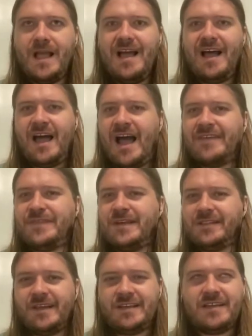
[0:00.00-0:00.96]
I
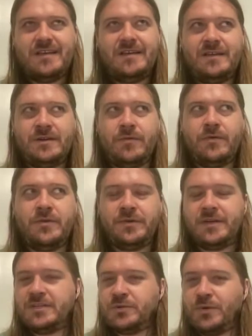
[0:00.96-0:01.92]
think like, you're
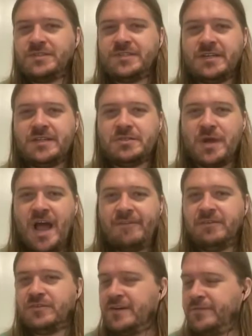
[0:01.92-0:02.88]
getting towards the end of the
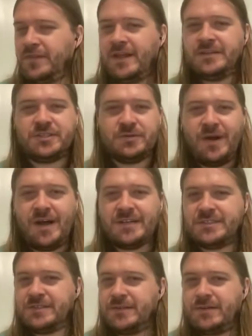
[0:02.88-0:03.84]
draft. You're trying to fill out your
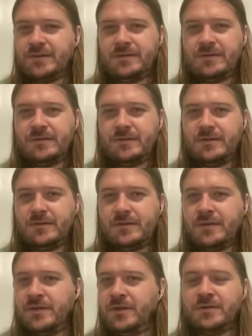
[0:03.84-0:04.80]
roster.
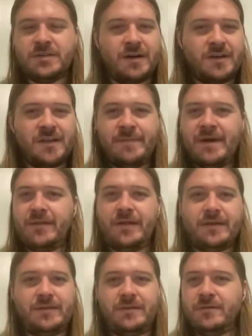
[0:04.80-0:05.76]
You're talking about
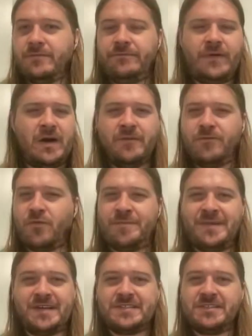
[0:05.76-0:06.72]
like your final 4
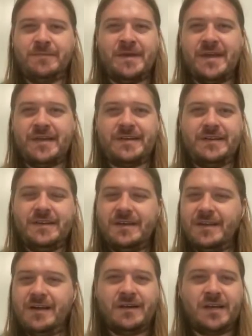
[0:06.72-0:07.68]
picks you make
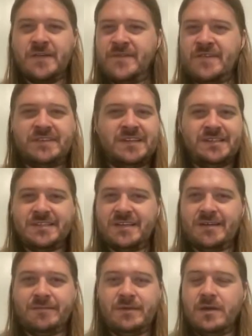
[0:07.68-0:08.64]
like a 15
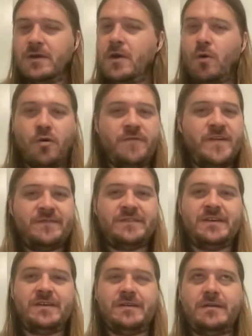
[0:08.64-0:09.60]
team or
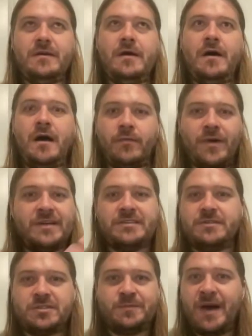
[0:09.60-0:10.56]
15
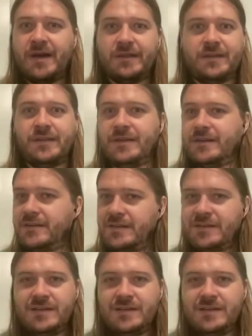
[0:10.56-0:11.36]
roster spot league.